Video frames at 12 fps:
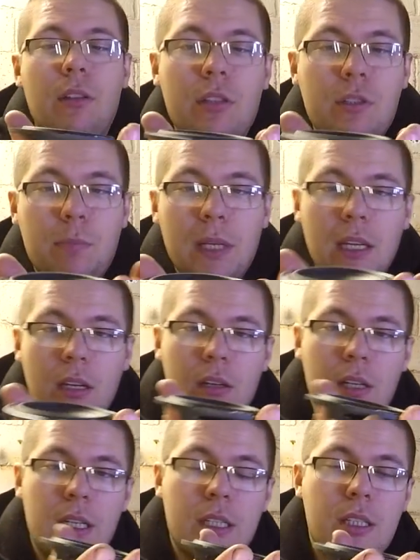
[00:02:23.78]
the
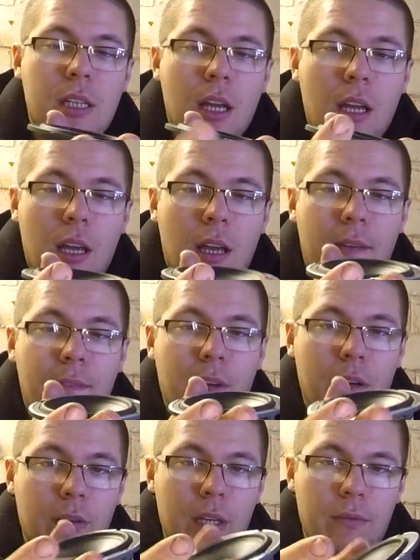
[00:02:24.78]
speaker is
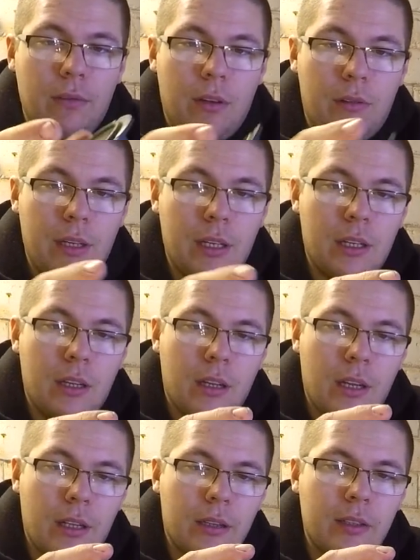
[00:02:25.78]
very
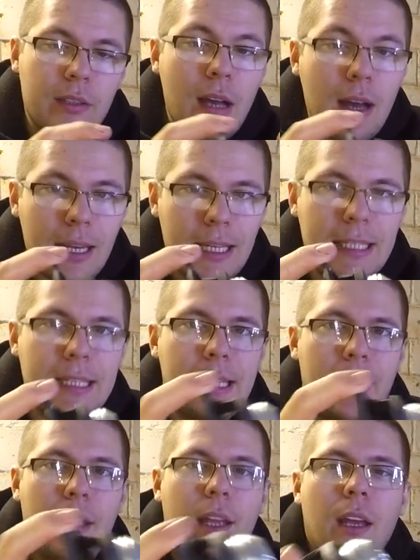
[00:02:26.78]

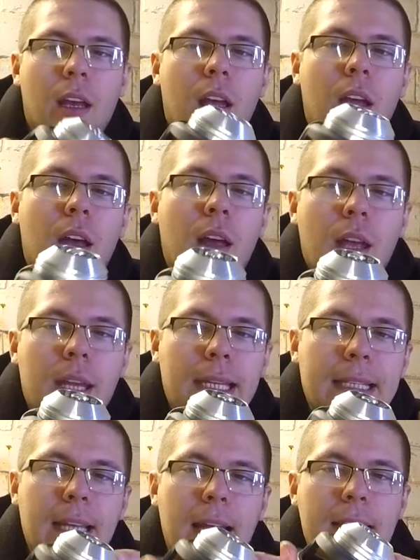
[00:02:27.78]
tiny.
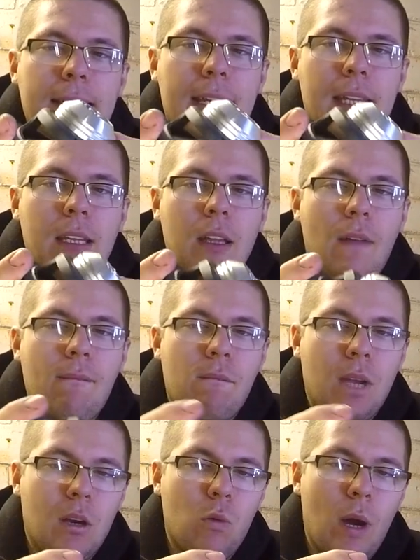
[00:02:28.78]
It has a
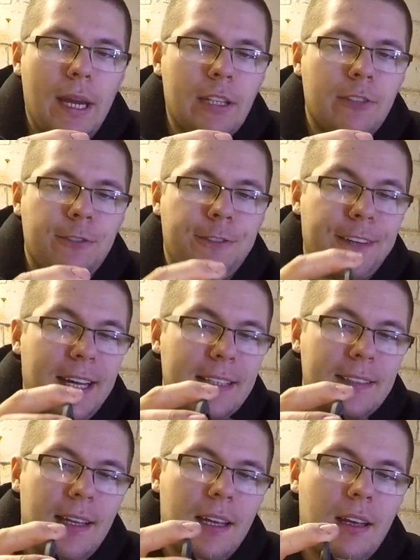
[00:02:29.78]
quite
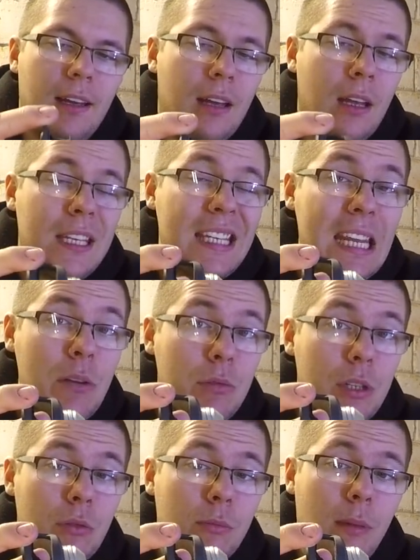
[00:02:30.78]
fat
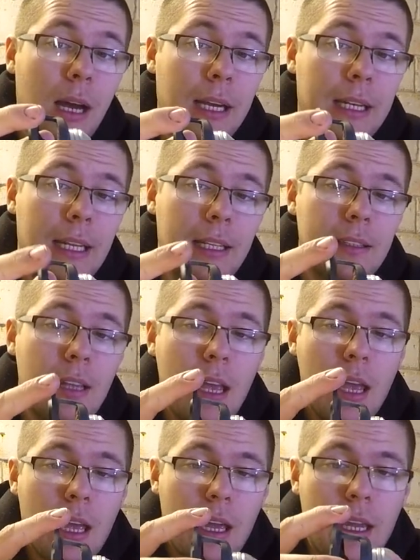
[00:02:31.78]
neodymium magnet.
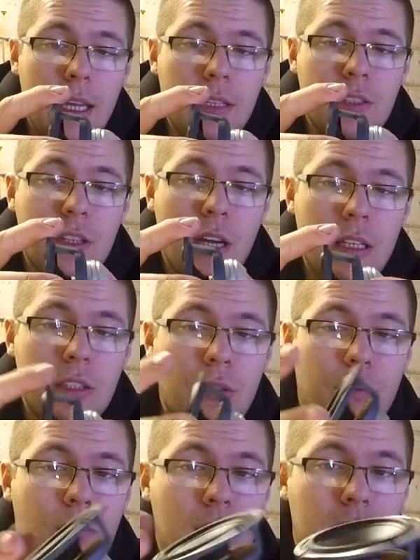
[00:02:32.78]
In size
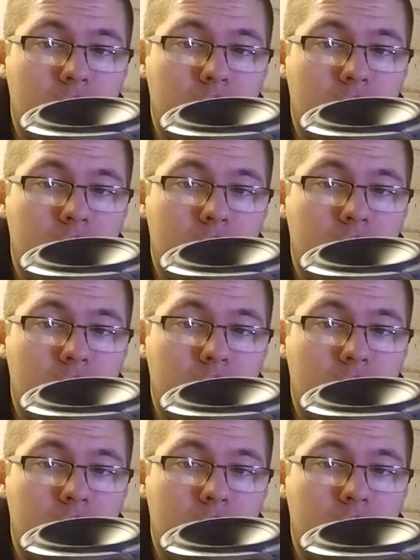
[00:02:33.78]
of this